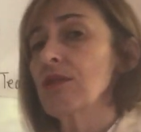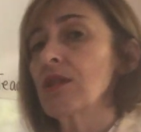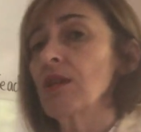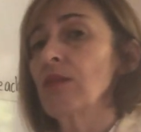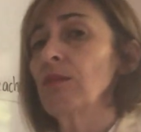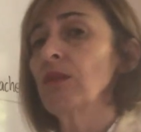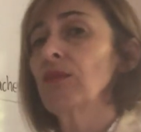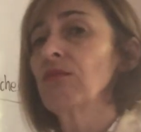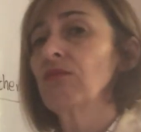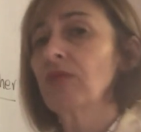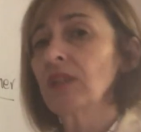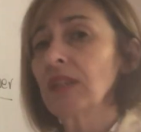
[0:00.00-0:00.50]
So
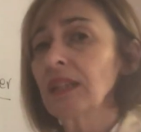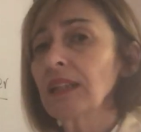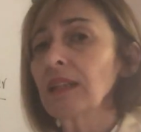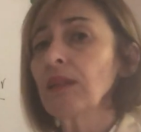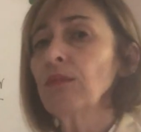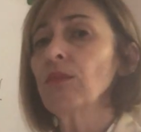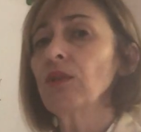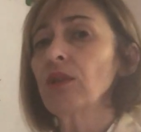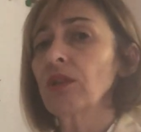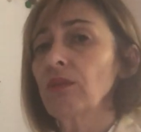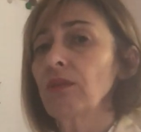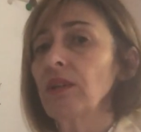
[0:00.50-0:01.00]
we really
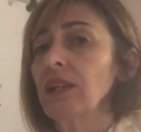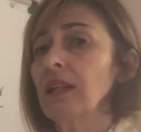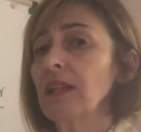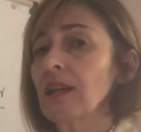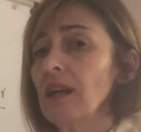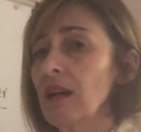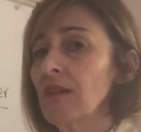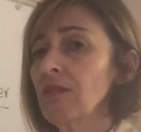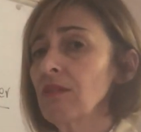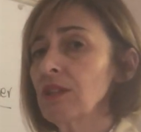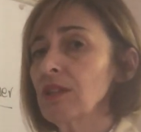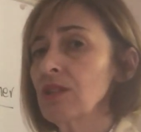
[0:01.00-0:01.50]
want to
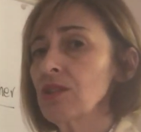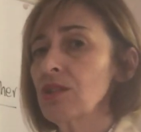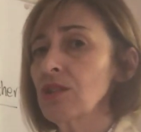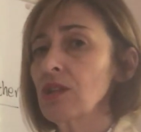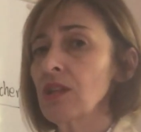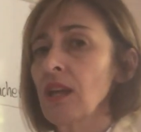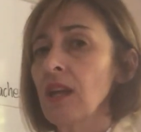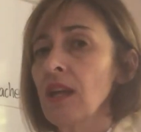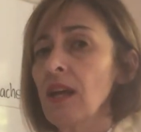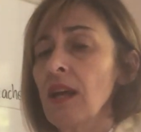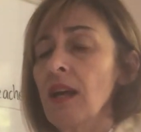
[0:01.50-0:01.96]
encourage